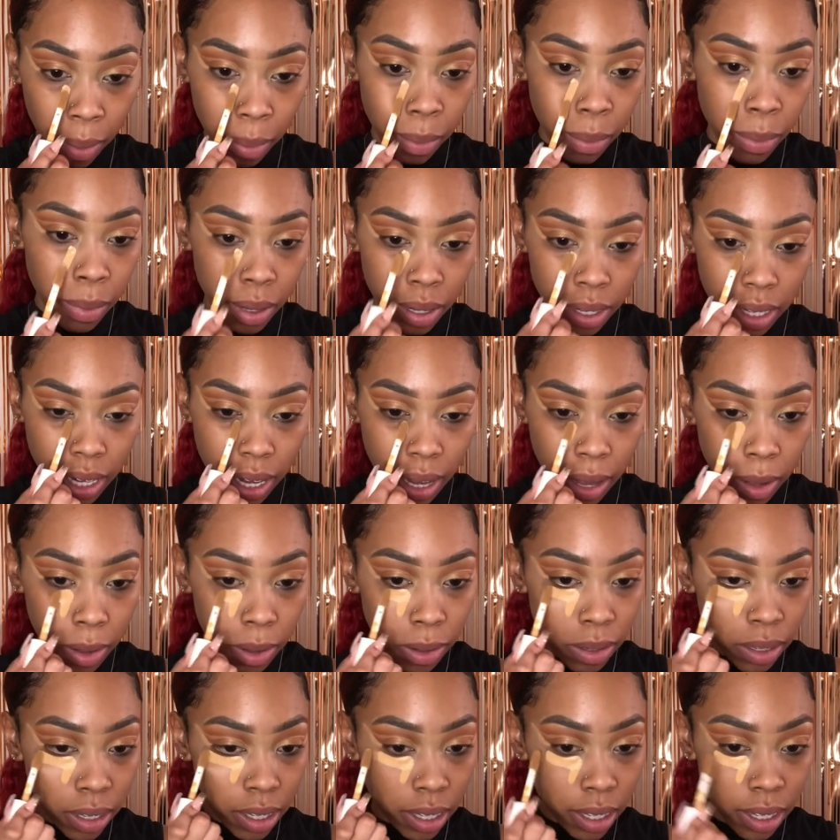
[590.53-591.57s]
put
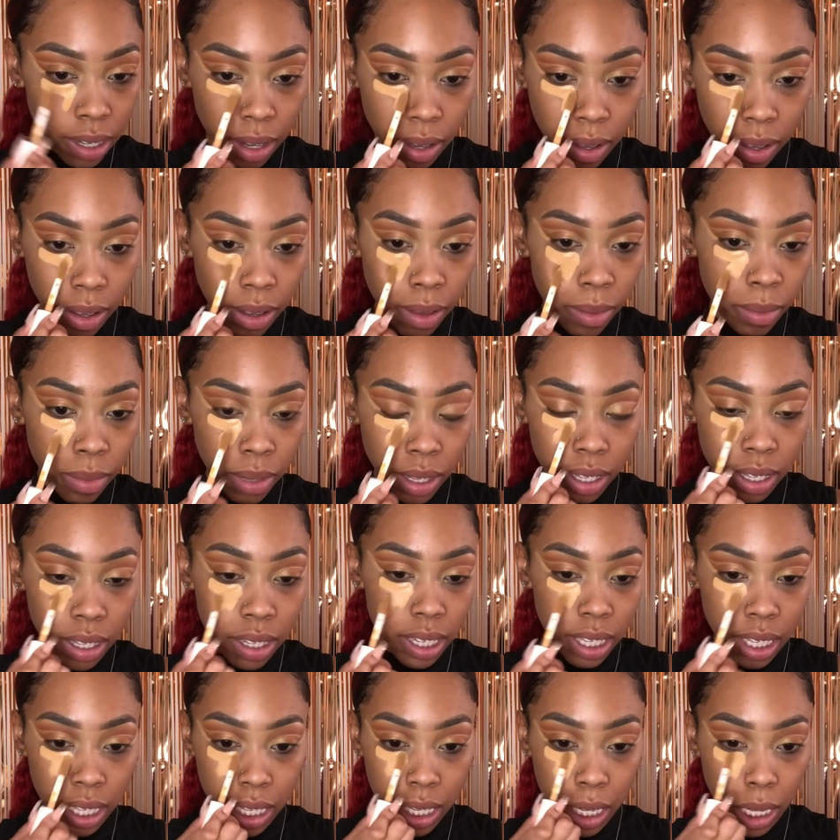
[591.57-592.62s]
down some
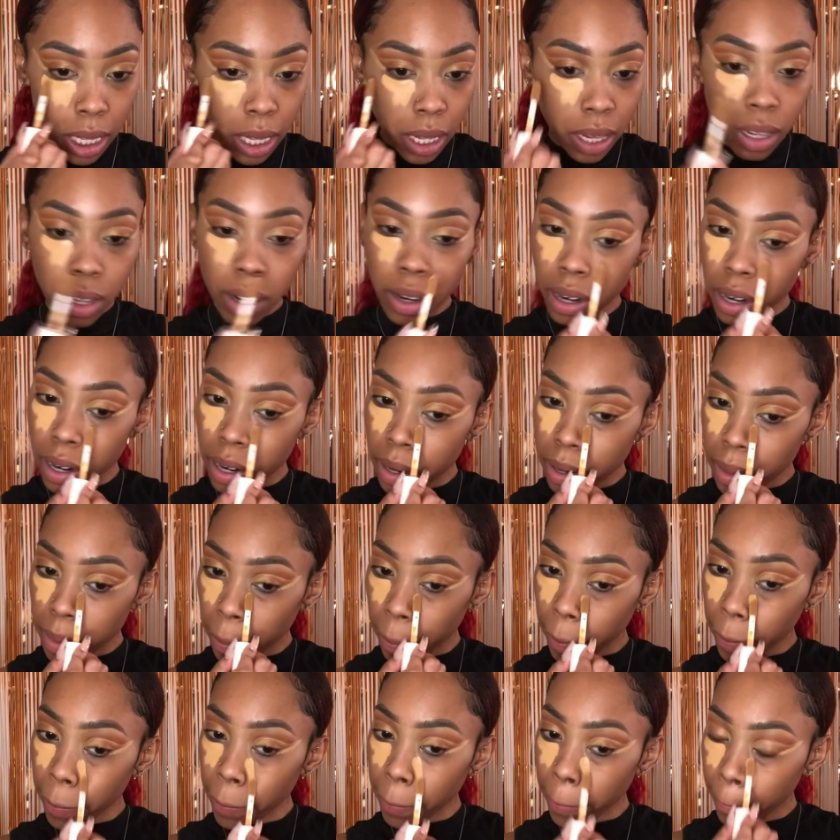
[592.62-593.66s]
concealer
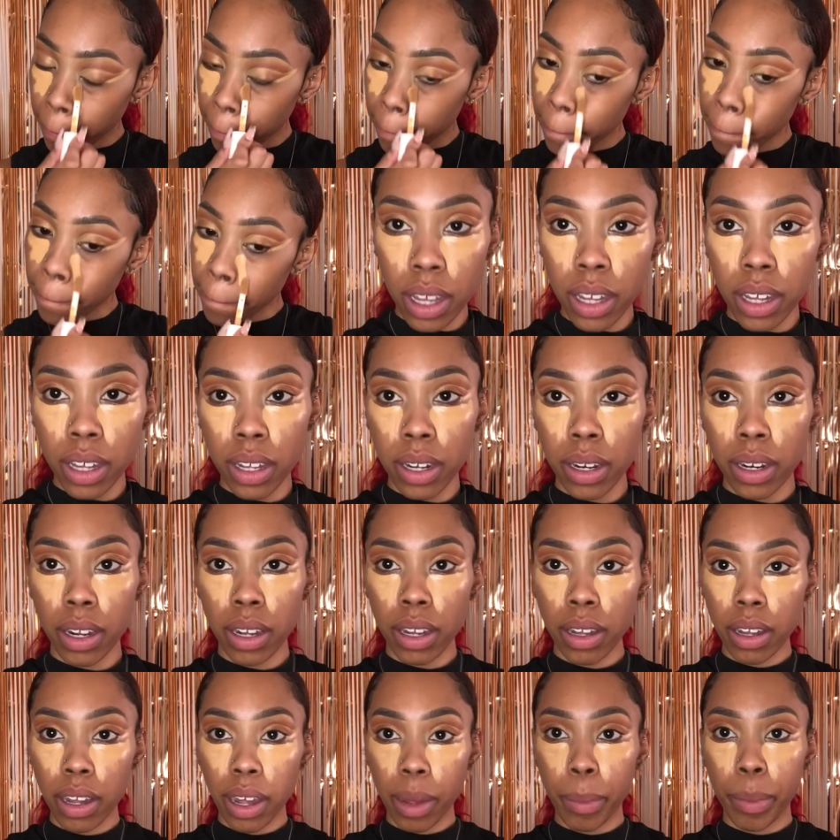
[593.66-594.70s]
and
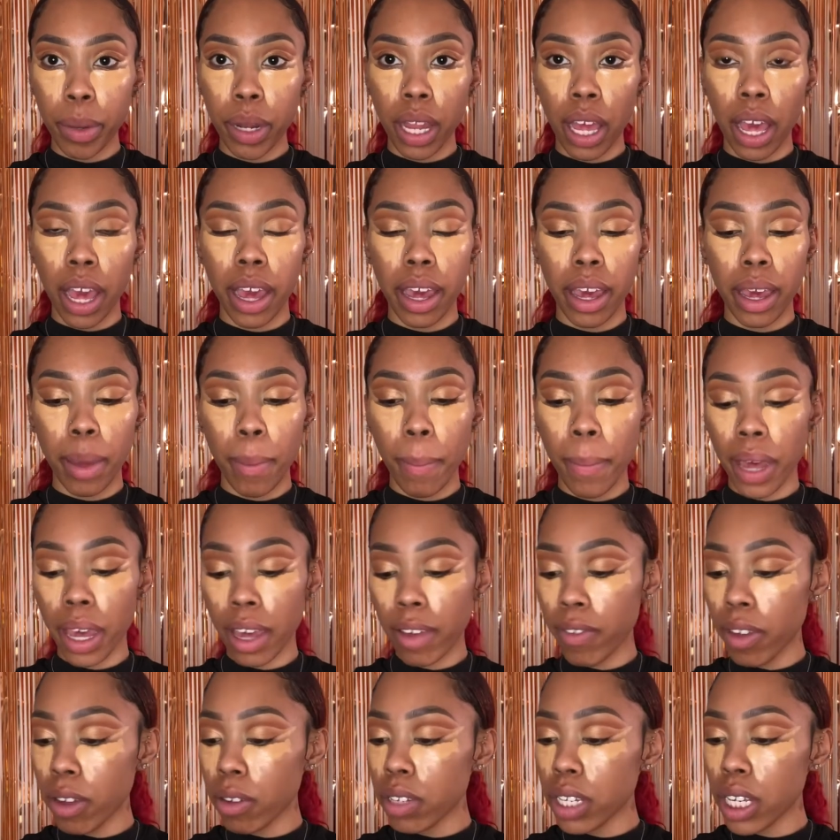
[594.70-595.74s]
apply my
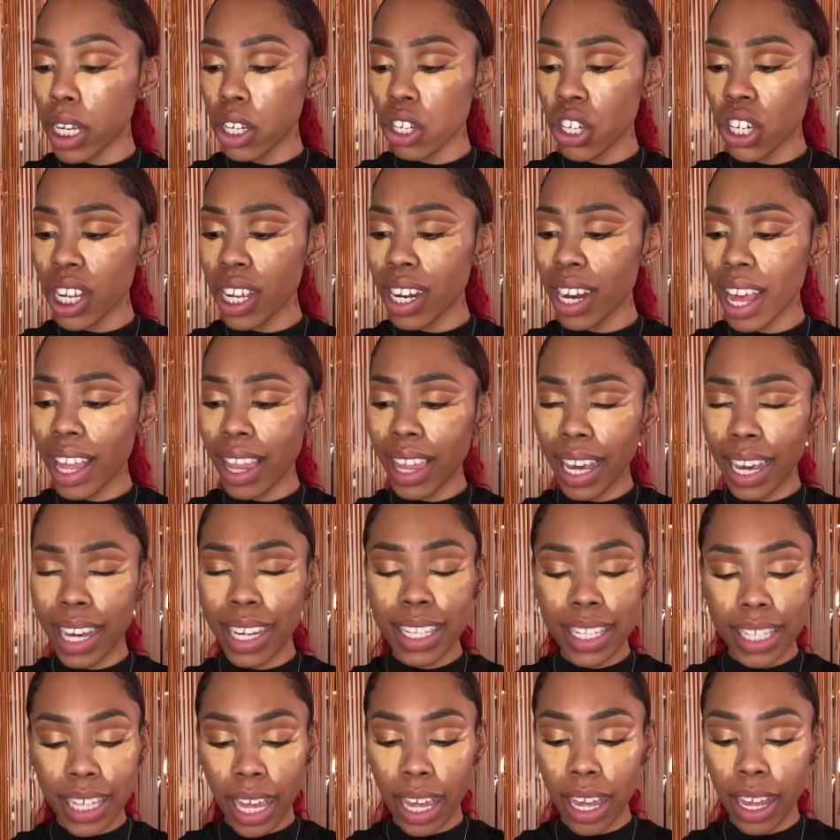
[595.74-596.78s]
foundation. Like I
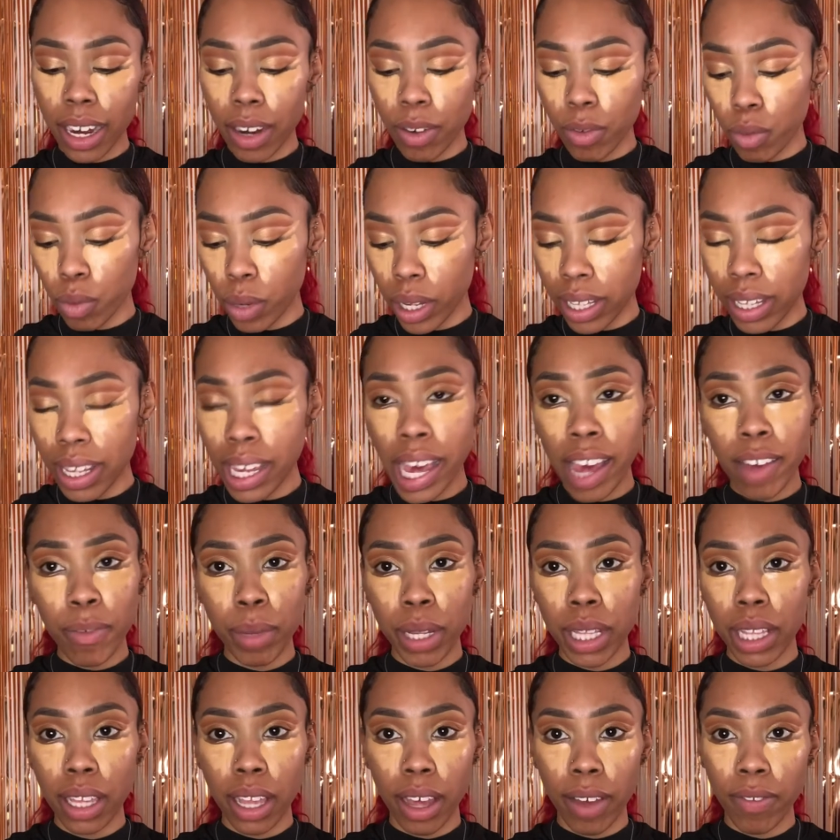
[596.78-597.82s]
said, really have
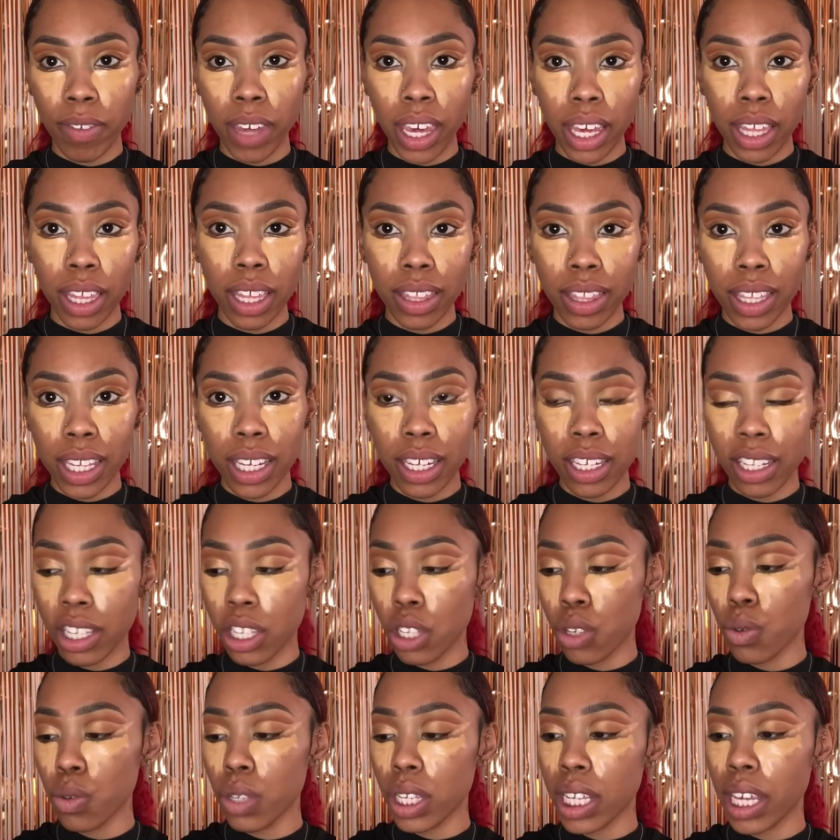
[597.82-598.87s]
been loving these
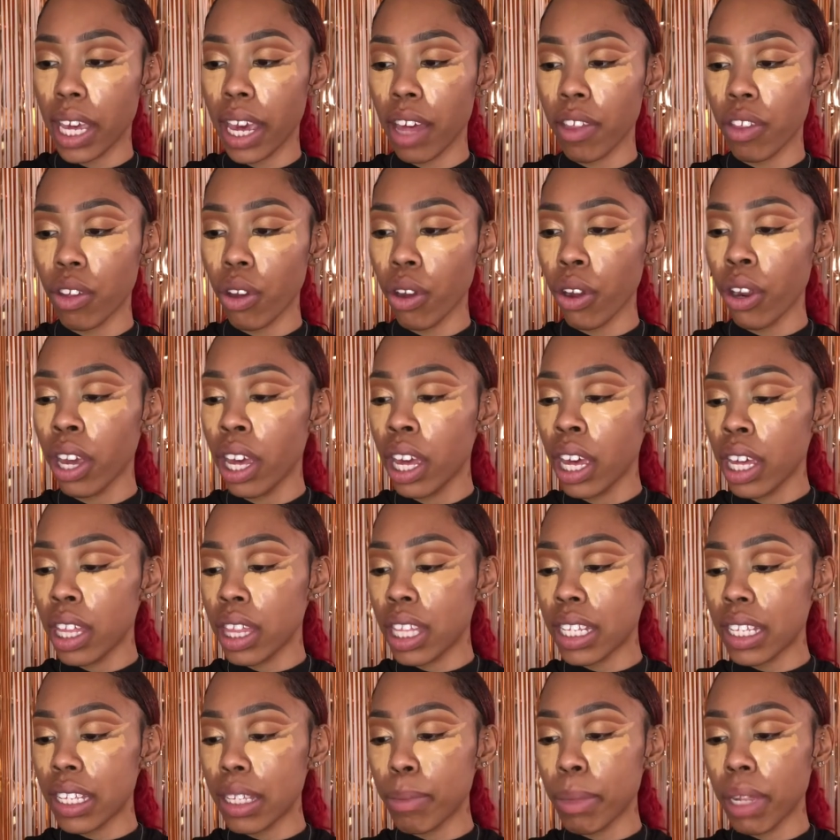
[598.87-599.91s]
two together.
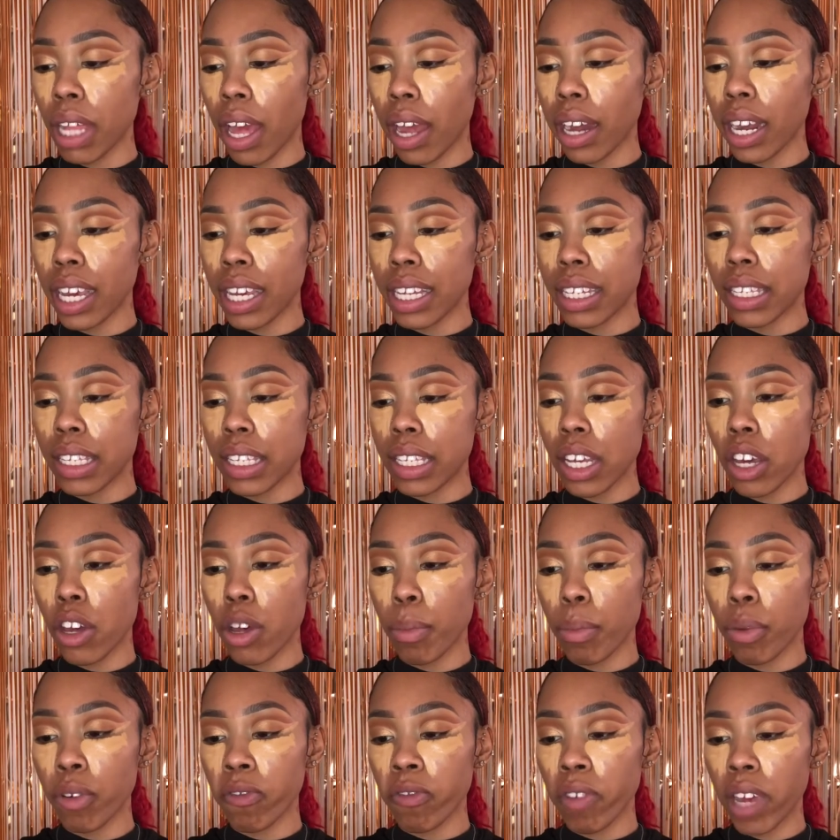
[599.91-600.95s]
This is the Milani Conceal and
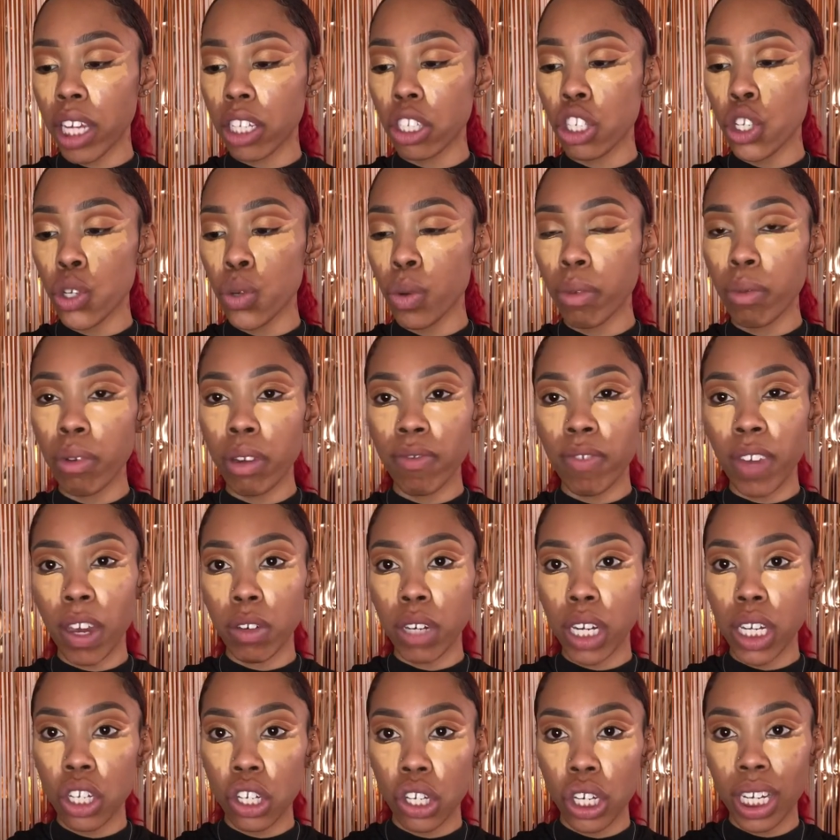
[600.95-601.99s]
Perfect 2-in-1
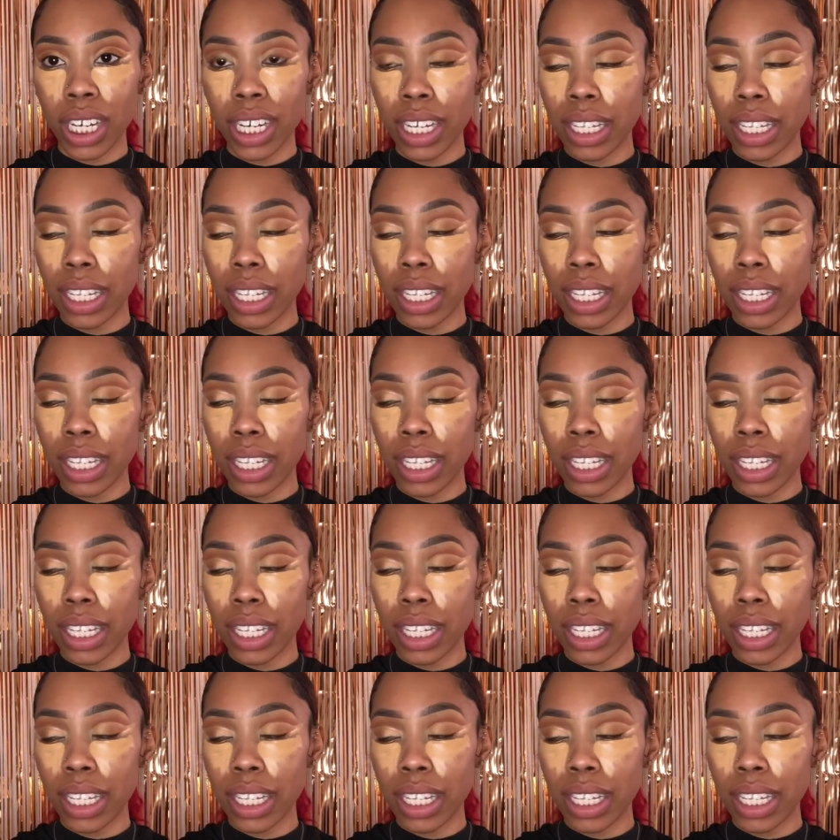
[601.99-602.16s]
Foundation and